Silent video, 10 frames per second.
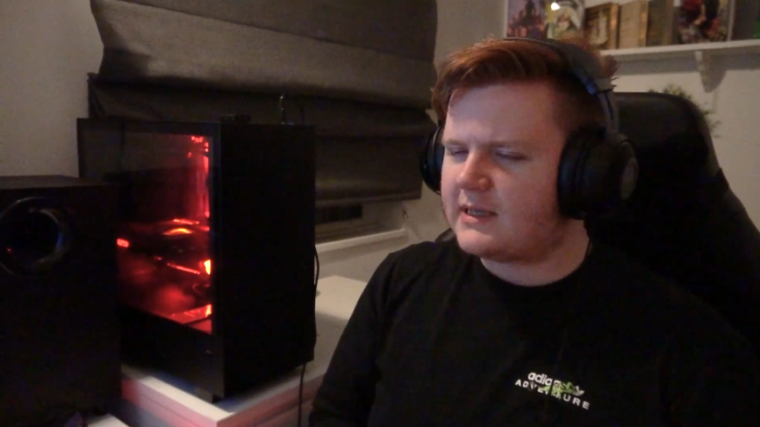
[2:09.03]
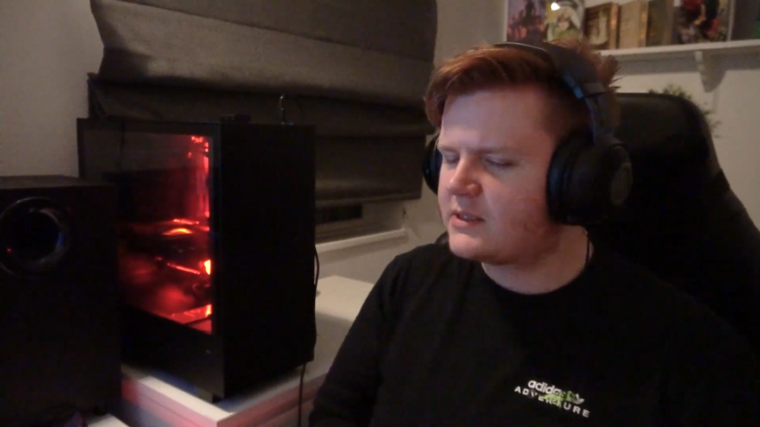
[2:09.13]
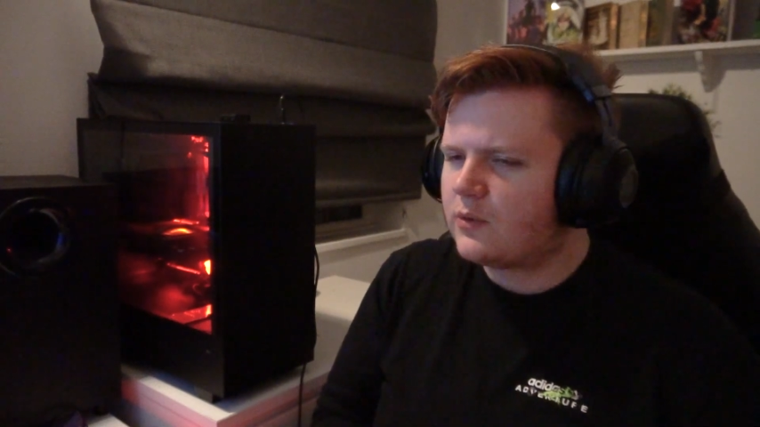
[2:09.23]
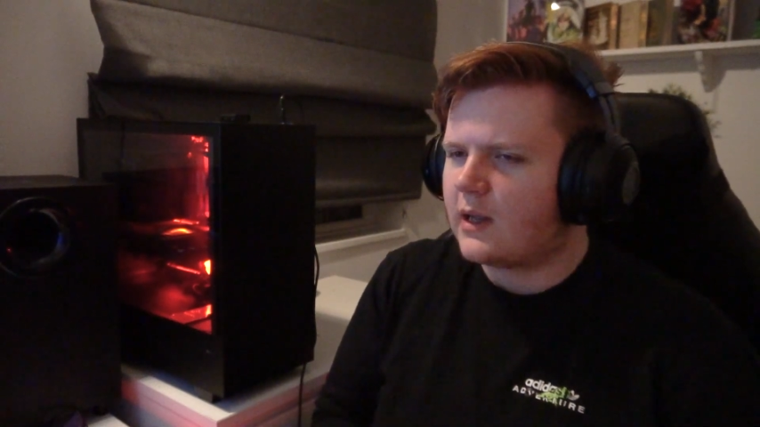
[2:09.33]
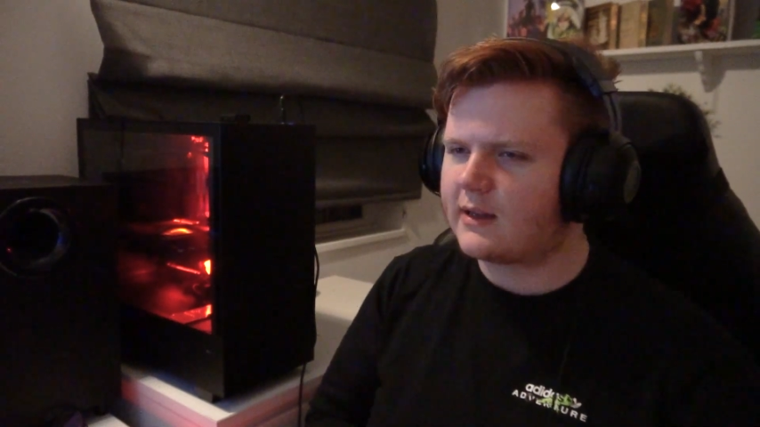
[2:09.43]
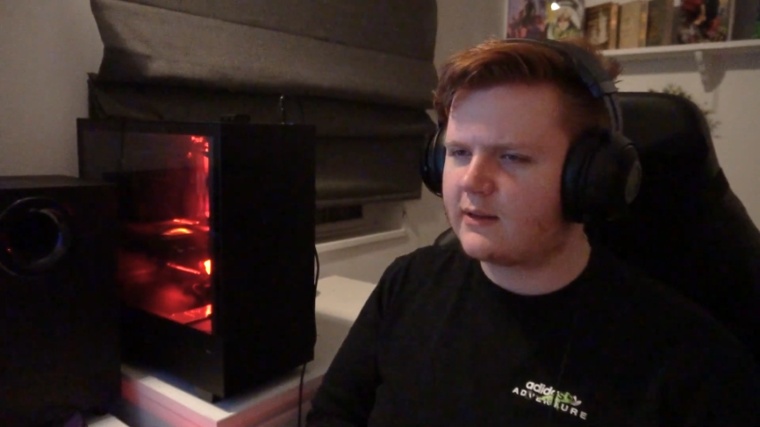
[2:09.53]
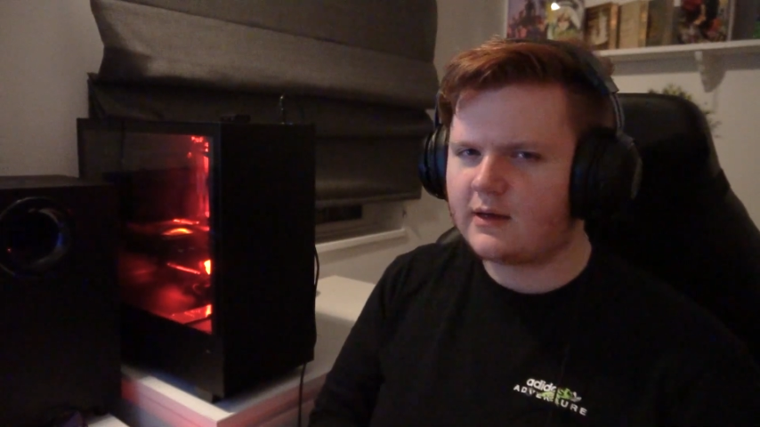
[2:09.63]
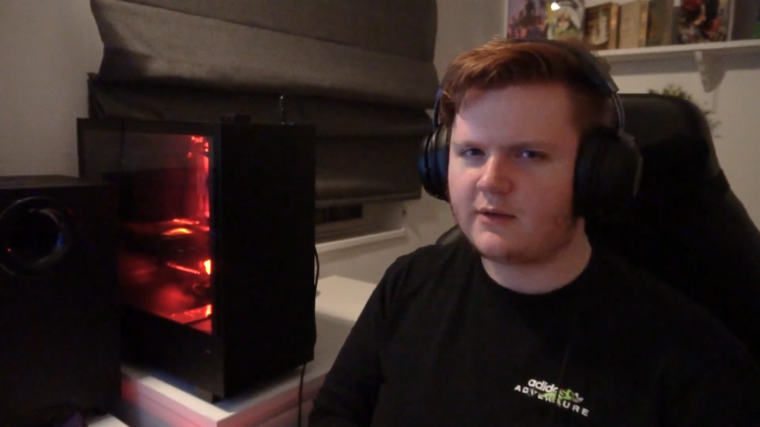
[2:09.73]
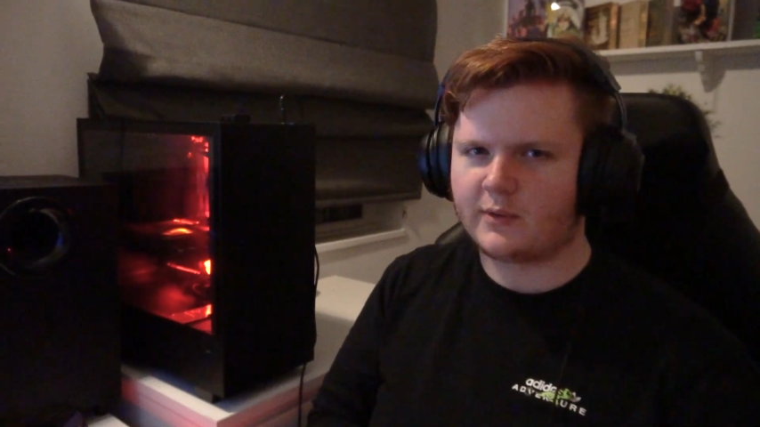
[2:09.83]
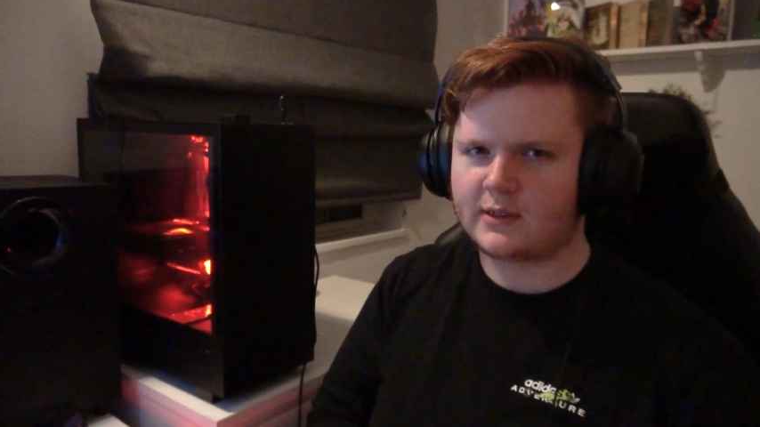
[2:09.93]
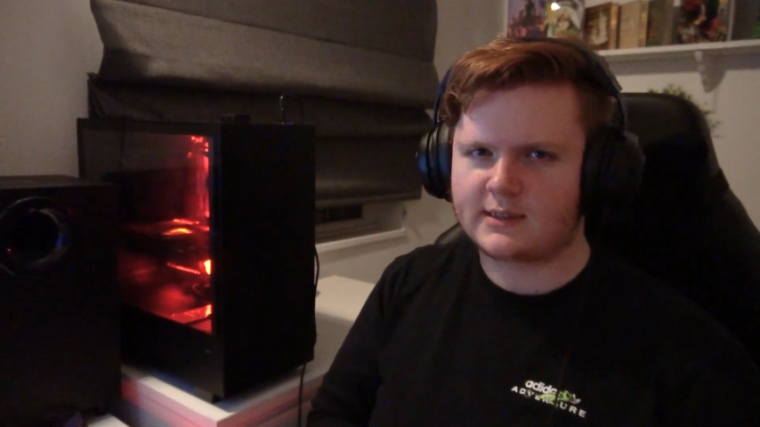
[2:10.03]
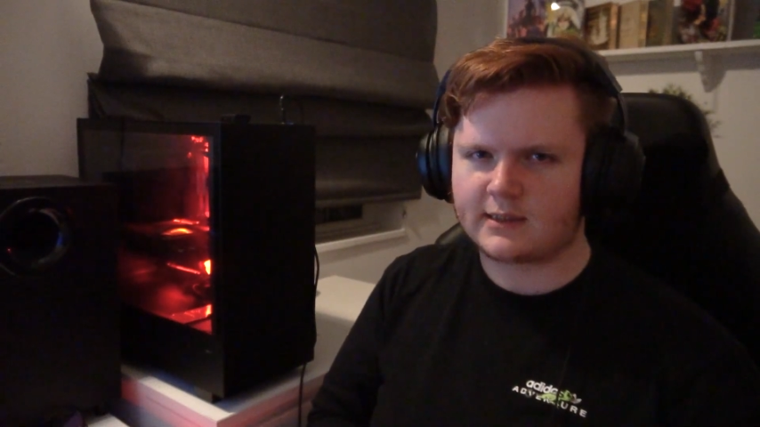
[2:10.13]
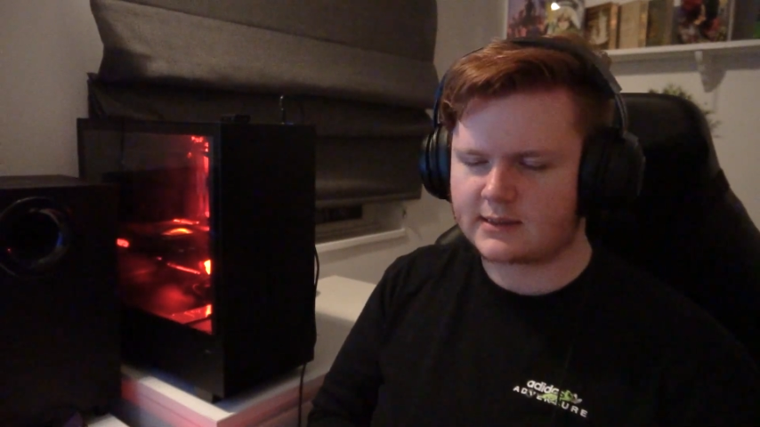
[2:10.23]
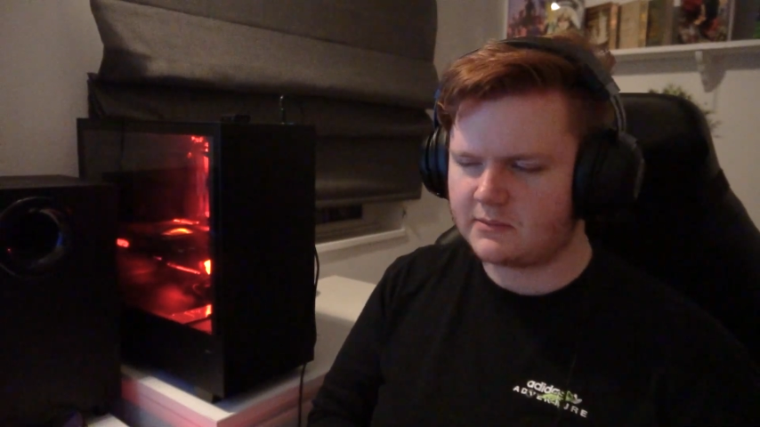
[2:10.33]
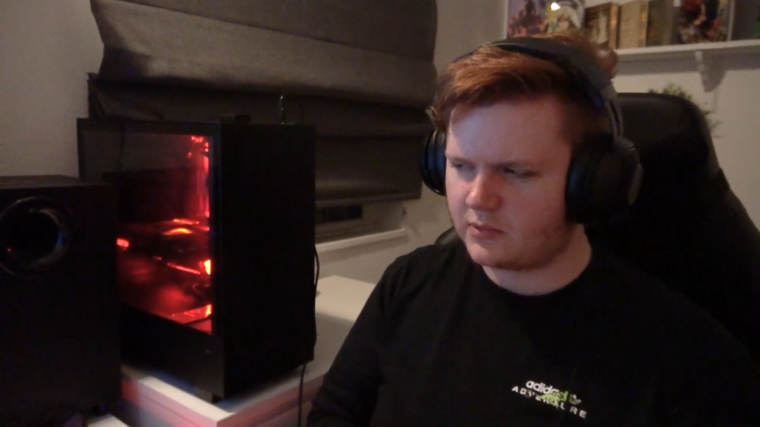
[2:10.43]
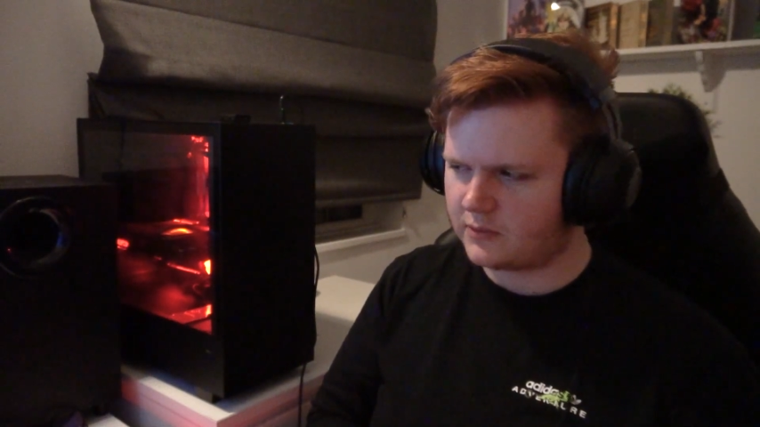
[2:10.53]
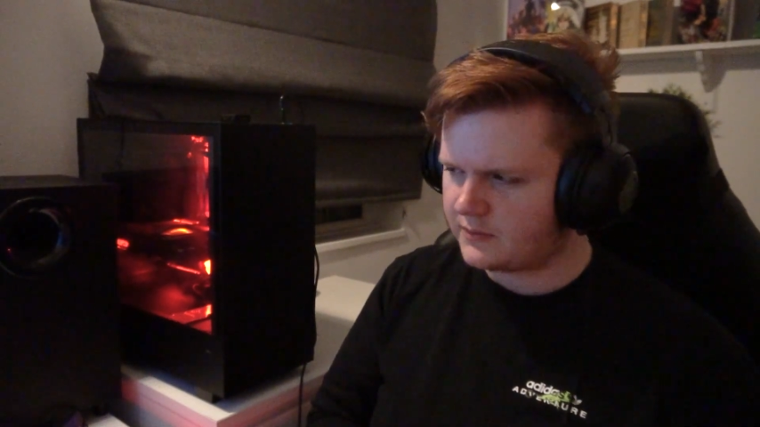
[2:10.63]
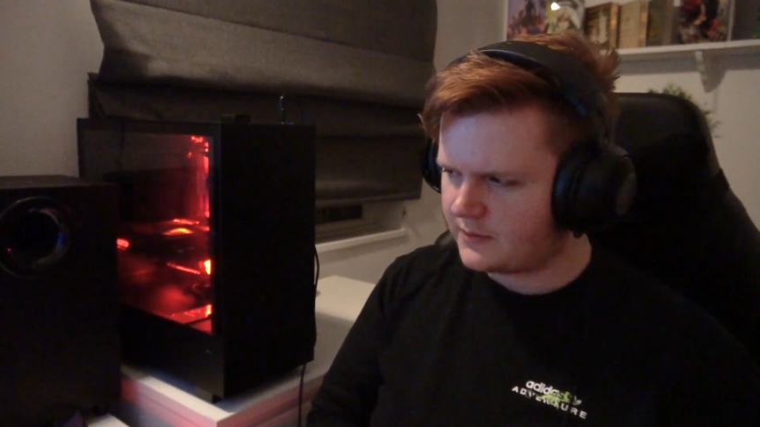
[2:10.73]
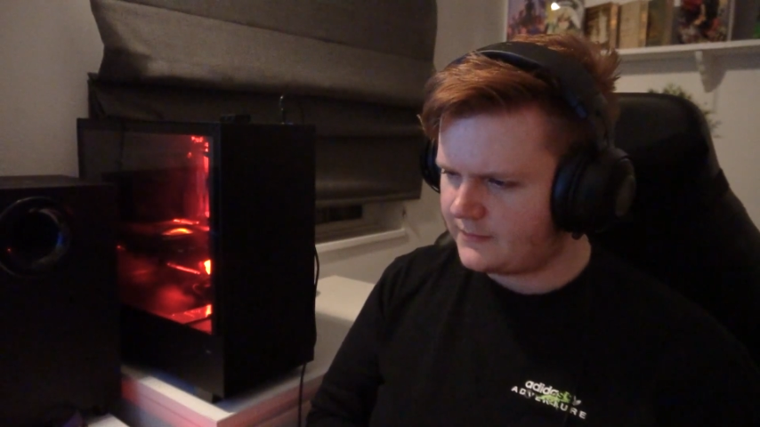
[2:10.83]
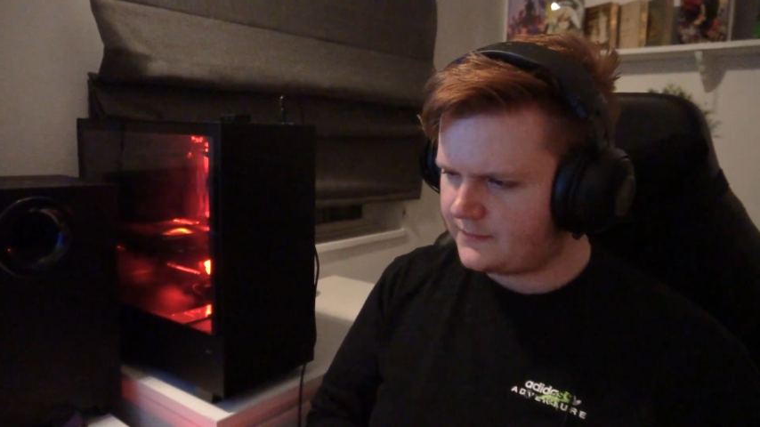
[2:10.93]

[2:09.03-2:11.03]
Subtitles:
but that's all I can think of when I see that symbol.